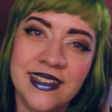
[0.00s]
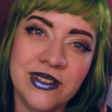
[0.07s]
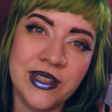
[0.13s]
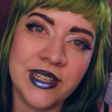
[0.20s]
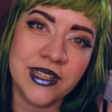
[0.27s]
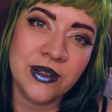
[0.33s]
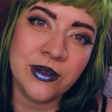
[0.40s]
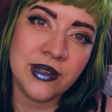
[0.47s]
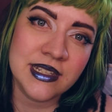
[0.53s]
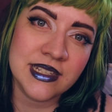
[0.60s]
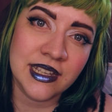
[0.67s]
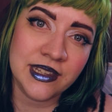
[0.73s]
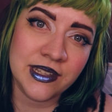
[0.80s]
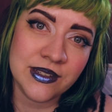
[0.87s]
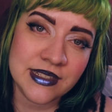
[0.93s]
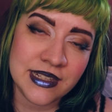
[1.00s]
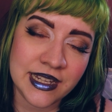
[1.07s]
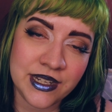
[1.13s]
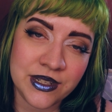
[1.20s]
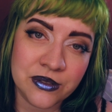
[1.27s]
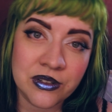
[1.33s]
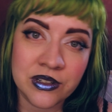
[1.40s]
we could always add those
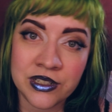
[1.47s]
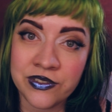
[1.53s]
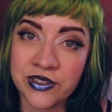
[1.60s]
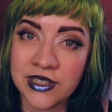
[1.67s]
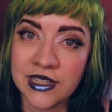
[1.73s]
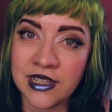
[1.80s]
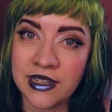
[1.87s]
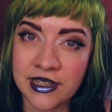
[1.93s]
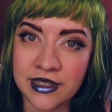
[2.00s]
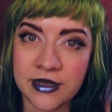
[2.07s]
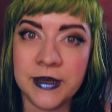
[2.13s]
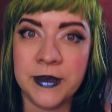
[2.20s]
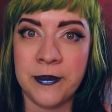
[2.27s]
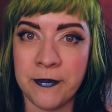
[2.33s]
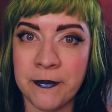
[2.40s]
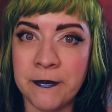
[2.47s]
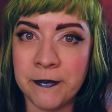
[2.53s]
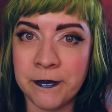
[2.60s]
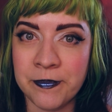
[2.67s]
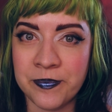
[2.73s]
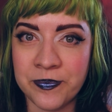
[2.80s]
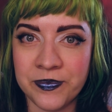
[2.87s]
later on if you'd like.
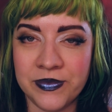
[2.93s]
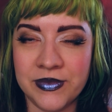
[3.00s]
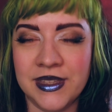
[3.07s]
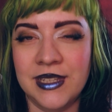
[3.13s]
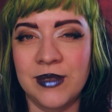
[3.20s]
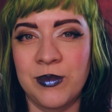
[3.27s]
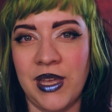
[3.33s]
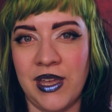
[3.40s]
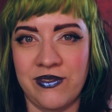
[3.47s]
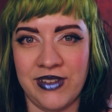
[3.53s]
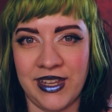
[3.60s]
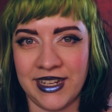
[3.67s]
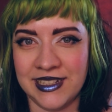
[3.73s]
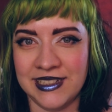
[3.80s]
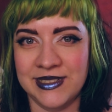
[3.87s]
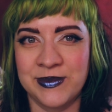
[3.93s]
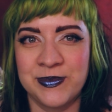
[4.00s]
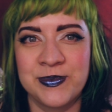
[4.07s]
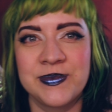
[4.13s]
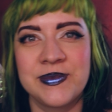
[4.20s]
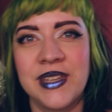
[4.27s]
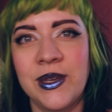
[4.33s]
Perfect.
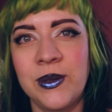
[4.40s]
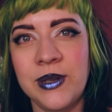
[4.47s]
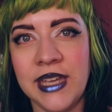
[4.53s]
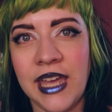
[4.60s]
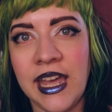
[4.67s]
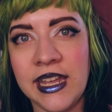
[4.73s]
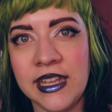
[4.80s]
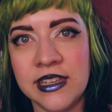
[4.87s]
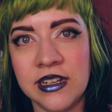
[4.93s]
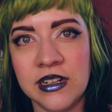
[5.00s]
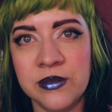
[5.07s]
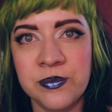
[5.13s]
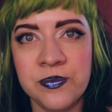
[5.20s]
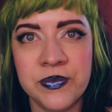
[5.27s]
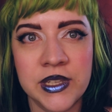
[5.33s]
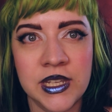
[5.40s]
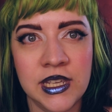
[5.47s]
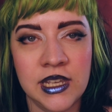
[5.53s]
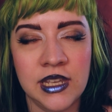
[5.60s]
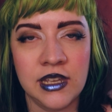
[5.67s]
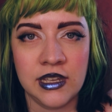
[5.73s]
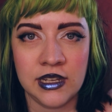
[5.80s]
Okay then,
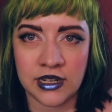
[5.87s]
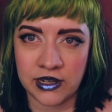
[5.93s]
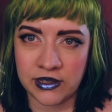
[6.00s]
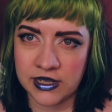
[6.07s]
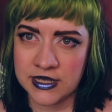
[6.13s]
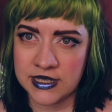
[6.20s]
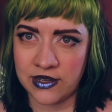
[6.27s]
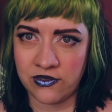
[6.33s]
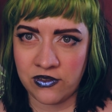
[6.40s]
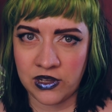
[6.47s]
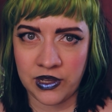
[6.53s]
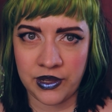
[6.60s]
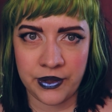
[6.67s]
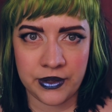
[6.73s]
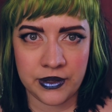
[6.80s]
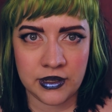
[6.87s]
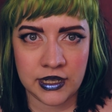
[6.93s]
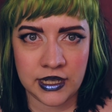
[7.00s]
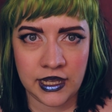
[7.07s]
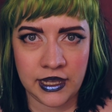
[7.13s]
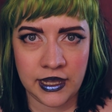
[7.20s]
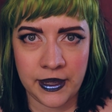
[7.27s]
now let's have a look
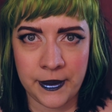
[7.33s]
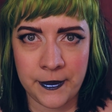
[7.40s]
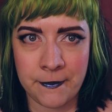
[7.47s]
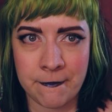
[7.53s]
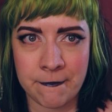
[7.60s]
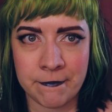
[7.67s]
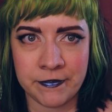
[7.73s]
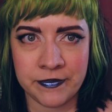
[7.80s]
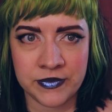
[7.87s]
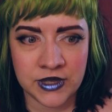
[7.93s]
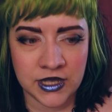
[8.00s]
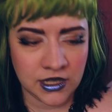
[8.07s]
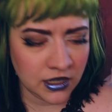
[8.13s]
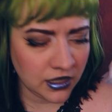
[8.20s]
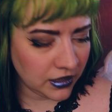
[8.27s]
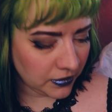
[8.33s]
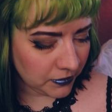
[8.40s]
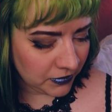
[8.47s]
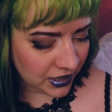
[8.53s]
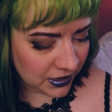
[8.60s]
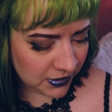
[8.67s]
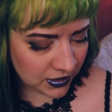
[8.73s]
here.
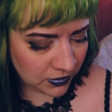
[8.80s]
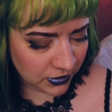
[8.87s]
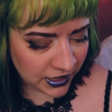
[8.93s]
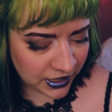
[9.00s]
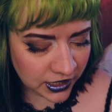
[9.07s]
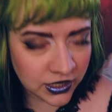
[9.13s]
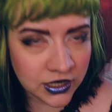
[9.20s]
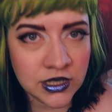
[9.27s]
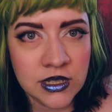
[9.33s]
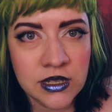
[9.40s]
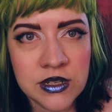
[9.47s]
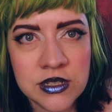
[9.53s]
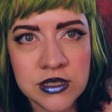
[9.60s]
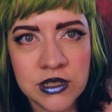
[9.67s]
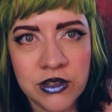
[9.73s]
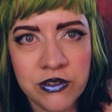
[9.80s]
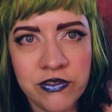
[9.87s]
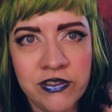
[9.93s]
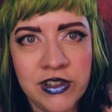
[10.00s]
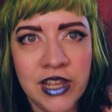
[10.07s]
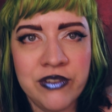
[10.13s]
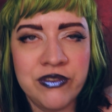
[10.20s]
Maybe we could
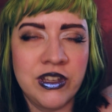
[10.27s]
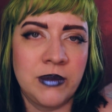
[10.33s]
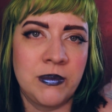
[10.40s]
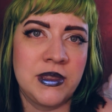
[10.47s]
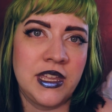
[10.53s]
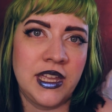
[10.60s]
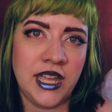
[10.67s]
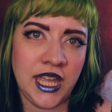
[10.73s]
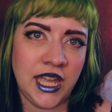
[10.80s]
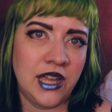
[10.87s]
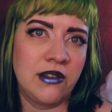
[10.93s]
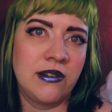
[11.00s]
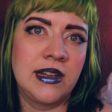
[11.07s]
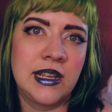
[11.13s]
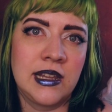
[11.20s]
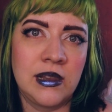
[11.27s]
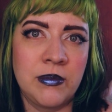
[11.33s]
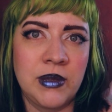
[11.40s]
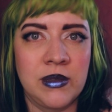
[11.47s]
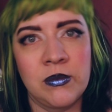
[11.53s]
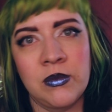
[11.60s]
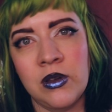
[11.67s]
fluff up the hair a little
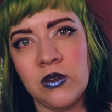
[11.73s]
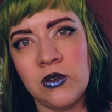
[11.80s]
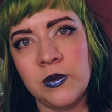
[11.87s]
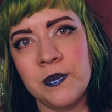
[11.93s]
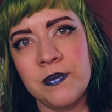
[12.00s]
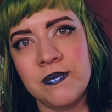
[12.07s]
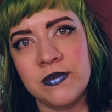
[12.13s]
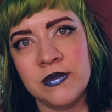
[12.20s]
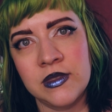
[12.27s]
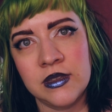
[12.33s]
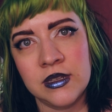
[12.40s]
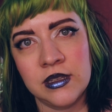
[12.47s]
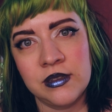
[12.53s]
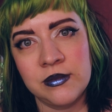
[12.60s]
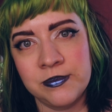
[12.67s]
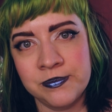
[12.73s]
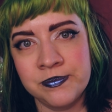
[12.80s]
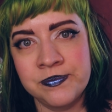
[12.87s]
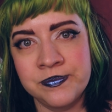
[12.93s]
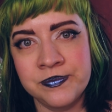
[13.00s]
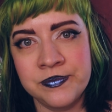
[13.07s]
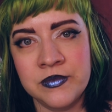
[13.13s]
bit
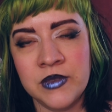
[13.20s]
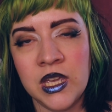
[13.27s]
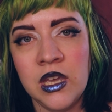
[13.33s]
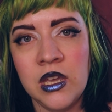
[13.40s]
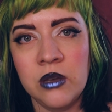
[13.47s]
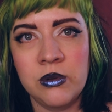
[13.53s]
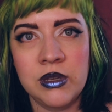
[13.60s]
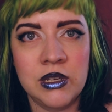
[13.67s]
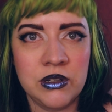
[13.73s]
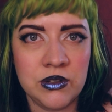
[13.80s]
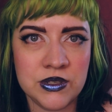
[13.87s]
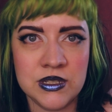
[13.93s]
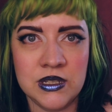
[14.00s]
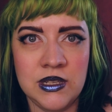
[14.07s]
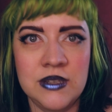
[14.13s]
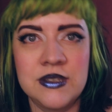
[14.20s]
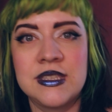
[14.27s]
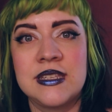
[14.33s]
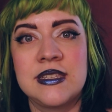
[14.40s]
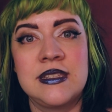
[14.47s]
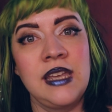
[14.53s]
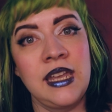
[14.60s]
more. We could also use the
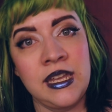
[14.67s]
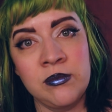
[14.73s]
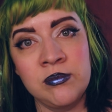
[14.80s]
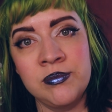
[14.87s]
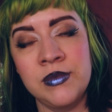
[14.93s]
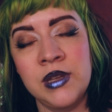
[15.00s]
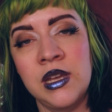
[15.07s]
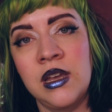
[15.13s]
same